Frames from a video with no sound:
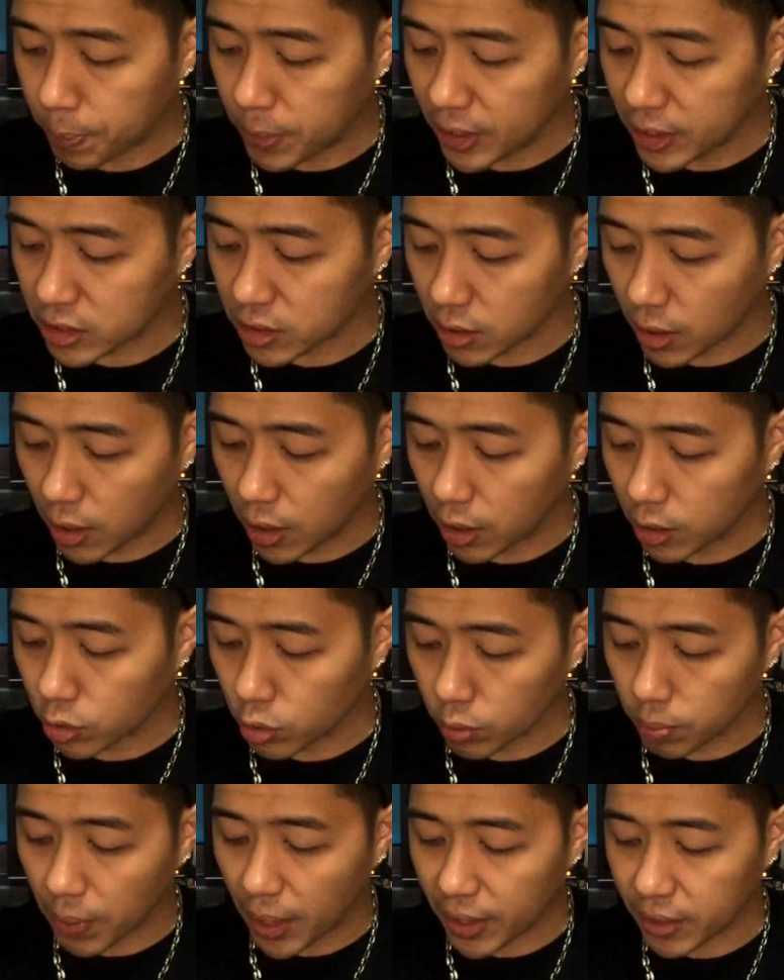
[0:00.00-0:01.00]
Please
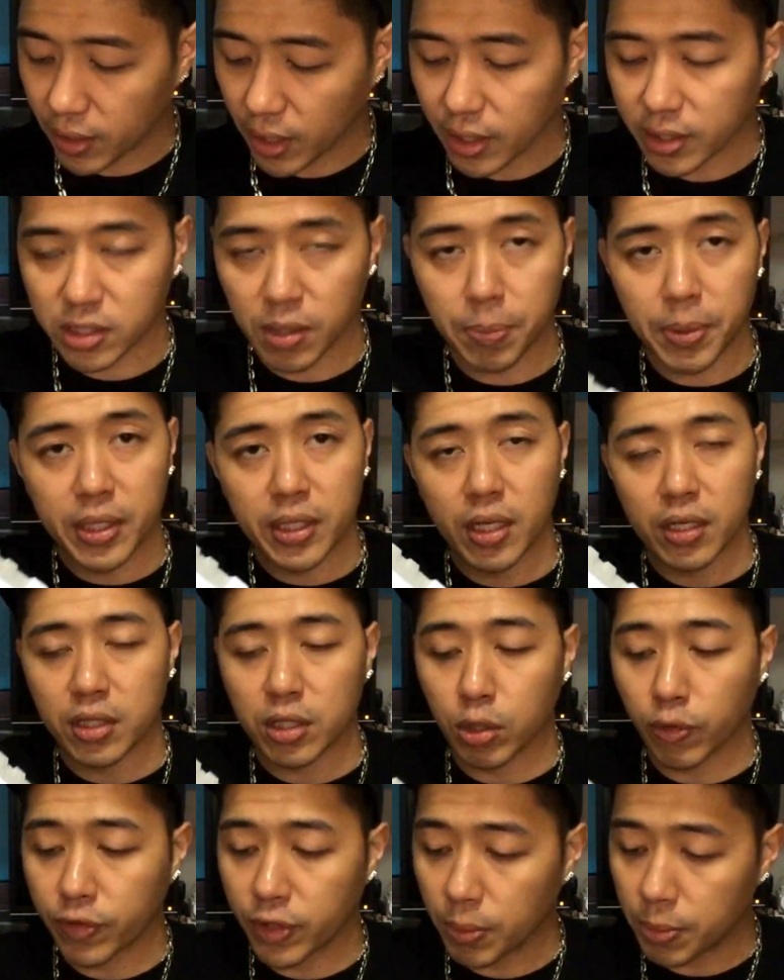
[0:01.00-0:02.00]
don't mind that it's a bit
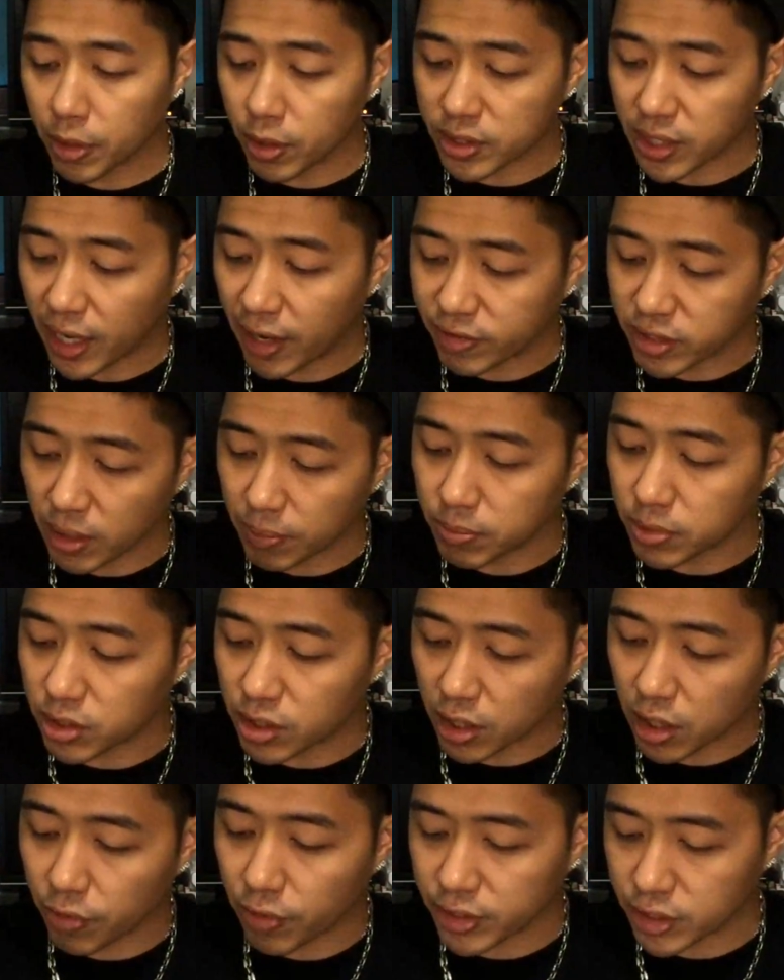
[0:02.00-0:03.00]
dirty over here because I have some
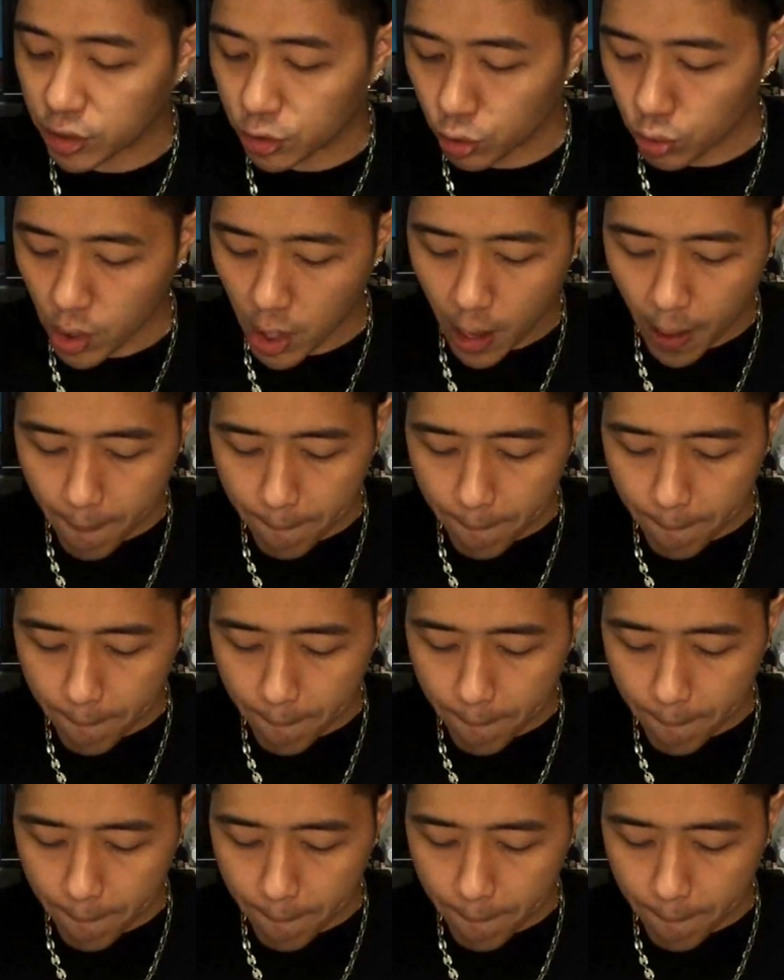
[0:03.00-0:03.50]
sticker residue.